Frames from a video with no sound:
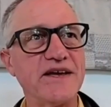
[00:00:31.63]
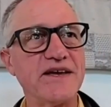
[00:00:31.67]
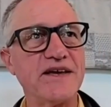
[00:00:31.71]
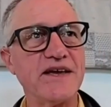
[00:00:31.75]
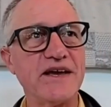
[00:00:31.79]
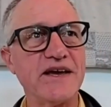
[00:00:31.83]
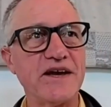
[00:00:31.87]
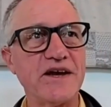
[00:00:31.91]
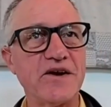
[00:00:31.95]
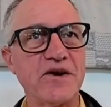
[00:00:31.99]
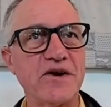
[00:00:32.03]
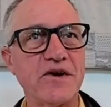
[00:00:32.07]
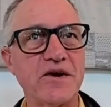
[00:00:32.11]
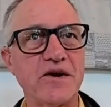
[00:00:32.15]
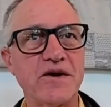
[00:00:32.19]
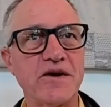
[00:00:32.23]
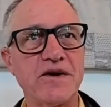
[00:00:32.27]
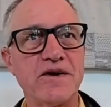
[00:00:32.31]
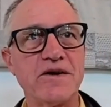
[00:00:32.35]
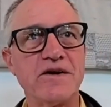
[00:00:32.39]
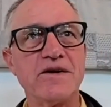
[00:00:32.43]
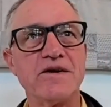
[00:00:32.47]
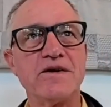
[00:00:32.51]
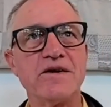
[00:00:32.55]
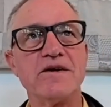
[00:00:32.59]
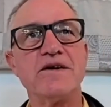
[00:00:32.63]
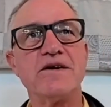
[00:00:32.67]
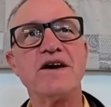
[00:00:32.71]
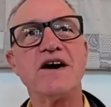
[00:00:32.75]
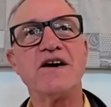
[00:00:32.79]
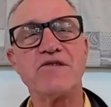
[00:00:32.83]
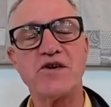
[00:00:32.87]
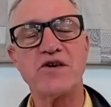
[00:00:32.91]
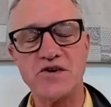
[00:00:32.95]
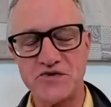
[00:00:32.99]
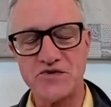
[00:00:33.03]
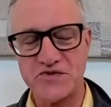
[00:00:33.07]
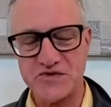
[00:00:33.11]
care of
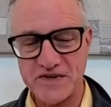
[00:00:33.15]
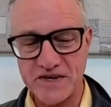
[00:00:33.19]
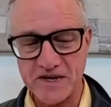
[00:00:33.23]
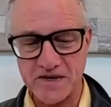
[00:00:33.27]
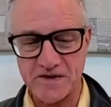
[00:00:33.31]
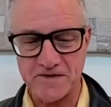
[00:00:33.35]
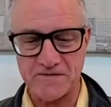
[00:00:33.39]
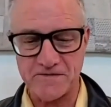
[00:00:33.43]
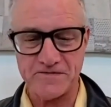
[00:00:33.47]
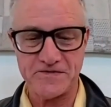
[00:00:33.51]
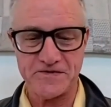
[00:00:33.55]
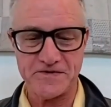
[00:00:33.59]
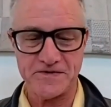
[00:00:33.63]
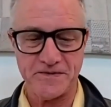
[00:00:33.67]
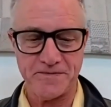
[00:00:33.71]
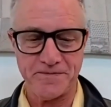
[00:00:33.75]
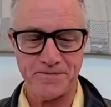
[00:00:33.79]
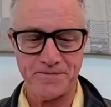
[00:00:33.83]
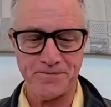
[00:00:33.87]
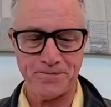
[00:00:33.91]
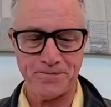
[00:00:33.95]
ourselves.